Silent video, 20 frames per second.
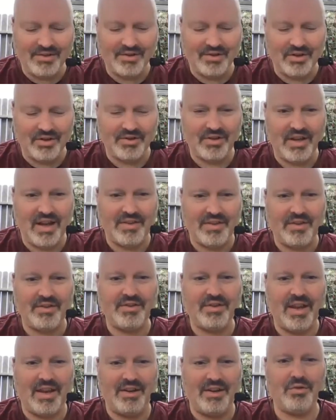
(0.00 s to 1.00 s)
just get the
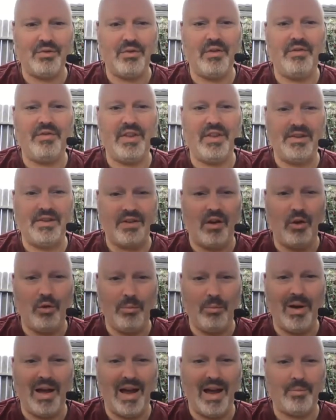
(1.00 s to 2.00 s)
center of this whole
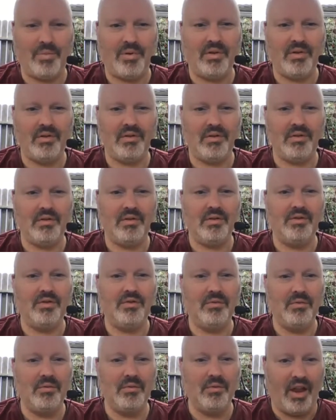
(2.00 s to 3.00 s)
map
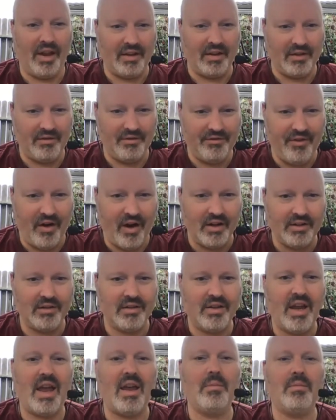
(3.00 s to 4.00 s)
like the final
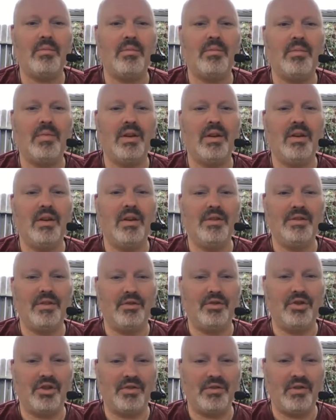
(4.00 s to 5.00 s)
game so
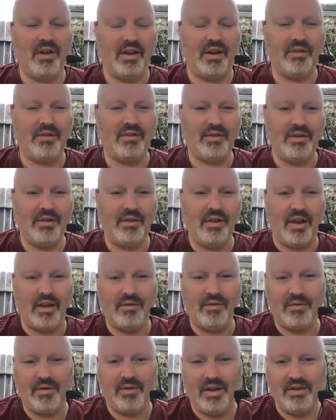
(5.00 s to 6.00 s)
just like like
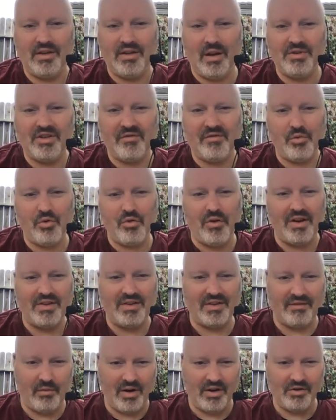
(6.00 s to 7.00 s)
in terms of
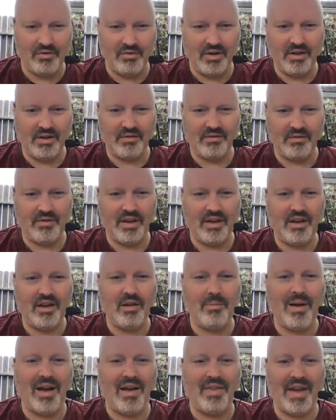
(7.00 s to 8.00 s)
progressive rendering, thinking
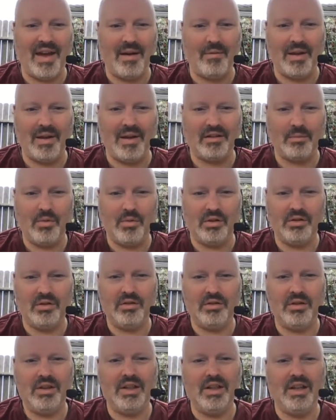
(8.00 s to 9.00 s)
about that mental
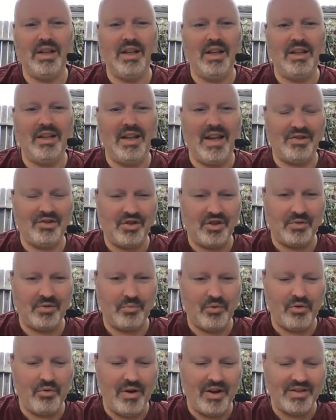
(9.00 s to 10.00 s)
model, let's just
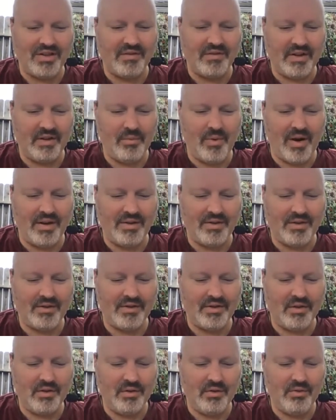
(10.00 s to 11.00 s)
progressively render
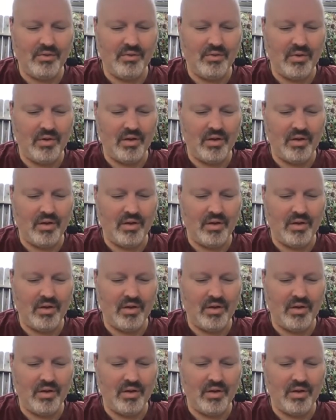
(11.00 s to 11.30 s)
to